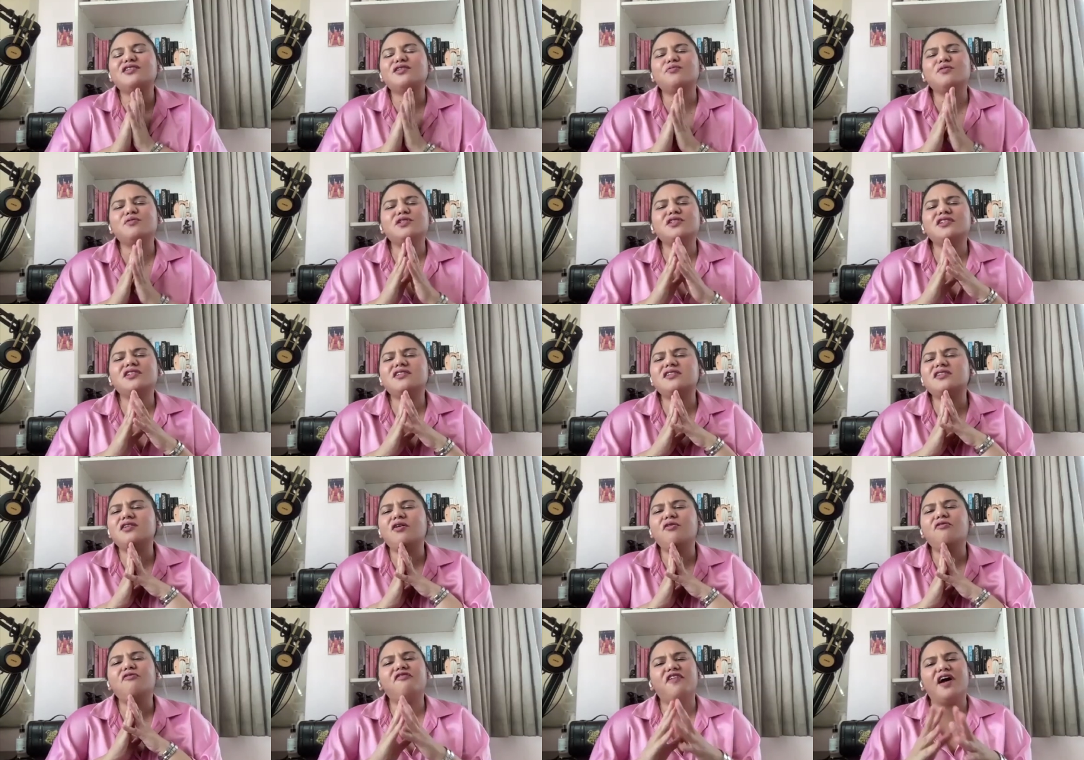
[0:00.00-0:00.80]
it was just
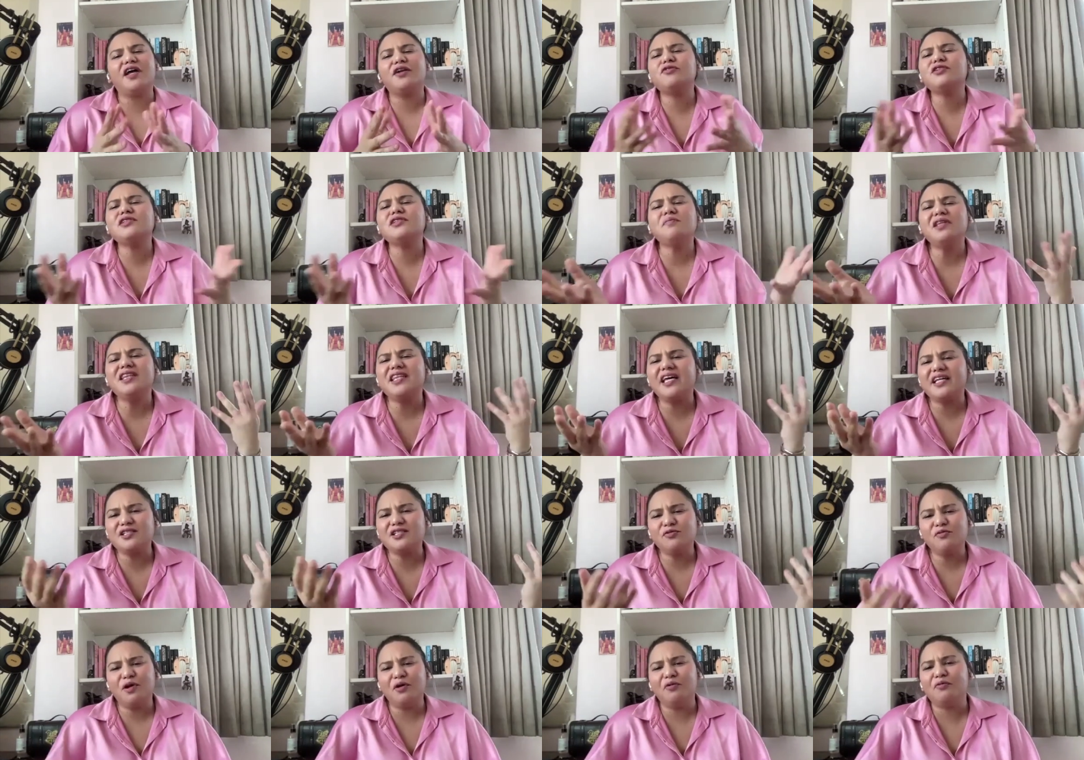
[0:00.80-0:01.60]
so fun because I mean
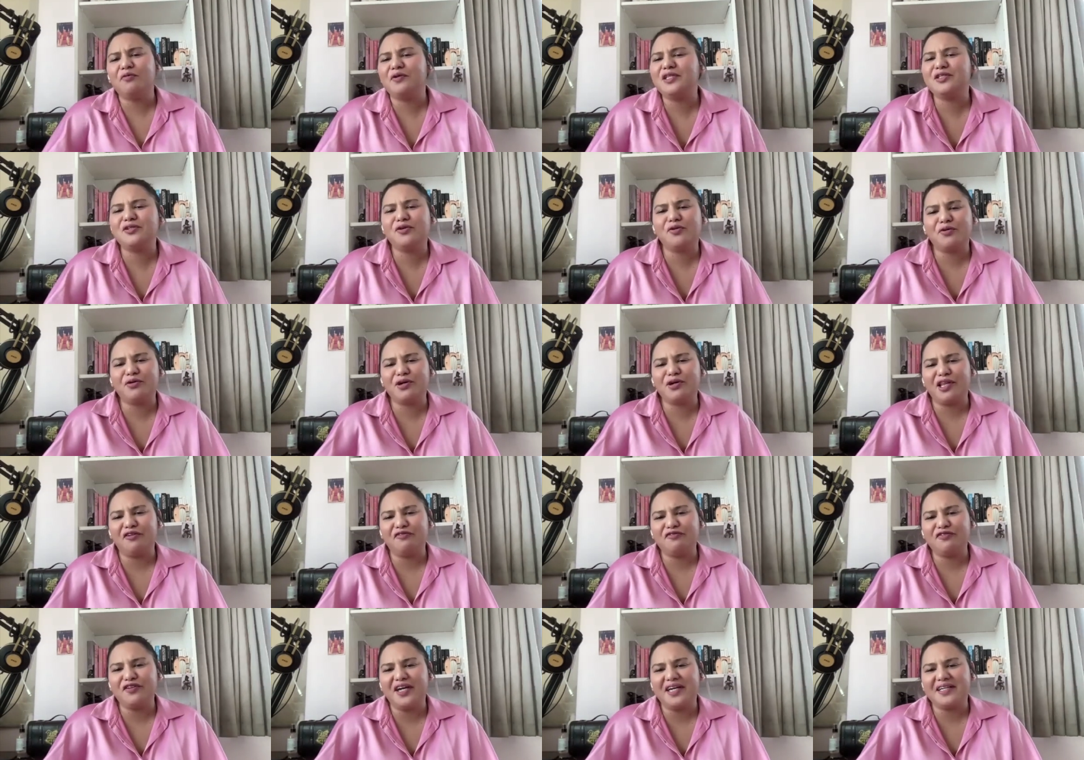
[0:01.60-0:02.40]
that's the way we talk with
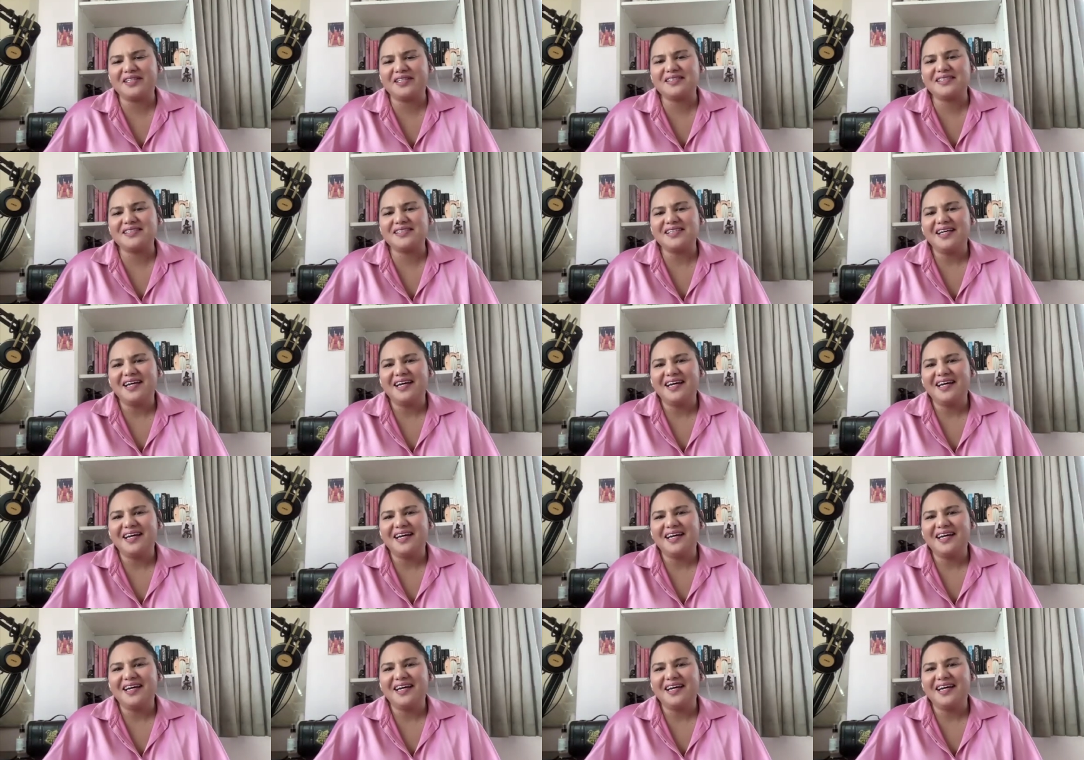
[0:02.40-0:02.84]
our friends,